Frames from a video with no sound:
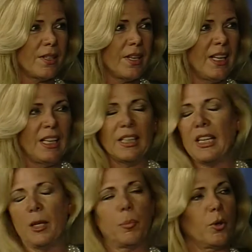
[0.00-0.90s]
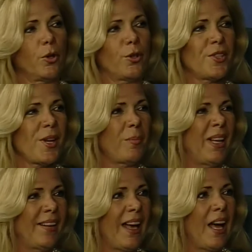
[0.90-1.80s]
The Innkeeper or something
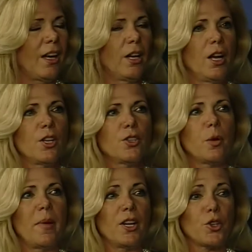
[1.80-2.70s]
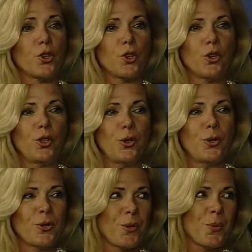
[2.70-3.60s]
like that. So make sure you
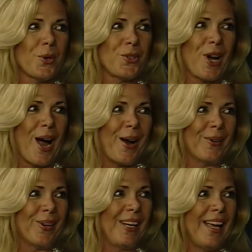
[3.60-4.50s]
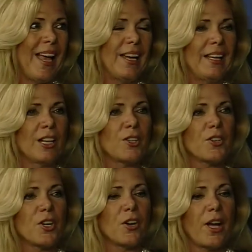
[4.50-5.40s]
use the word diary, and it'll
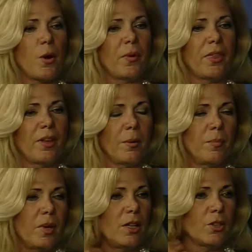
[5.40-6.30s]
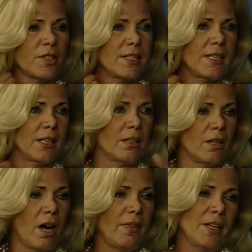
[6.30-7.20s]
start out with, you'll see it,
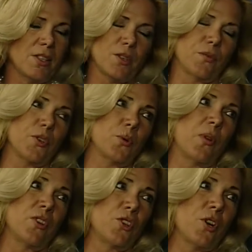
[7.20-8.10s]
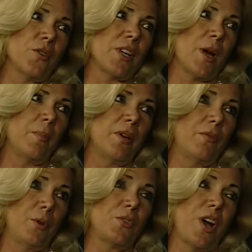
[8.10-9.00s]
I think it's the first one that shows up
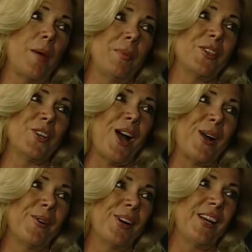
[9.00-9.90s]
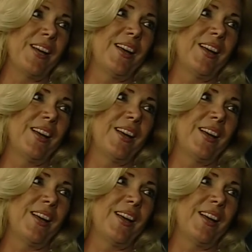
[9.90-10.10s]
if you type in diary.